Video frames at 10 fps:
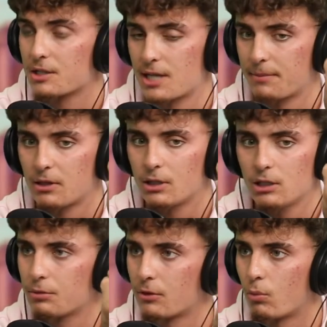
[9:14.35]
accepted
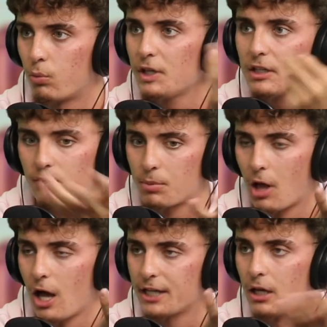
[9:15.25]
literally within a week of
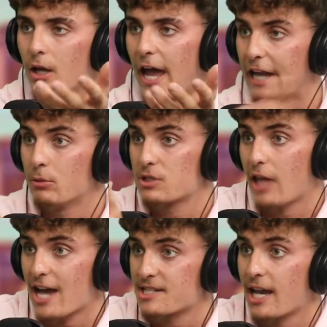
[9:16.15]
applying, and it was
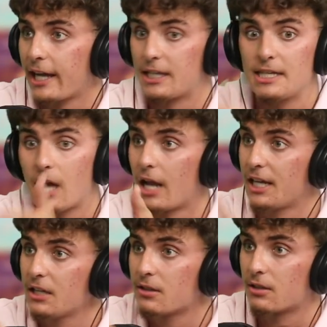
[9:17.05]
last second. He
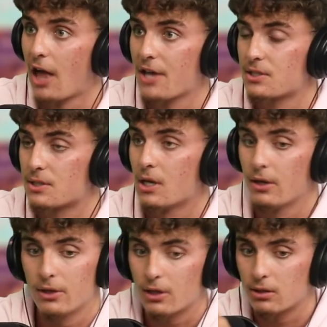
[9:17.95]
got into classes
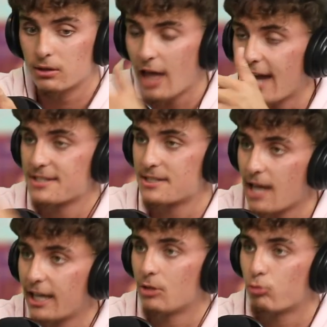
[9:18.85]
last
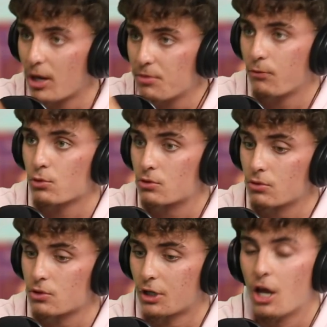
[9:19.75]
second, right before
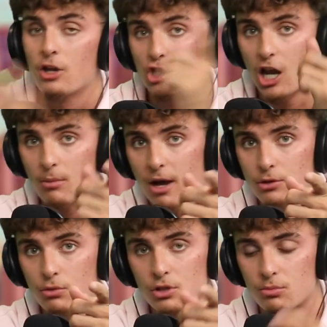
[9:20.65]
school started. Shout out
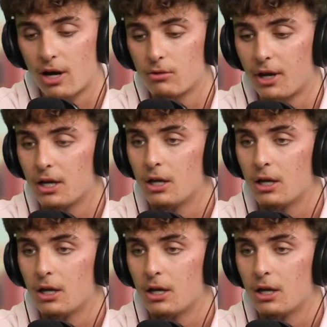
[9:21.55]
Mount Union, by the way.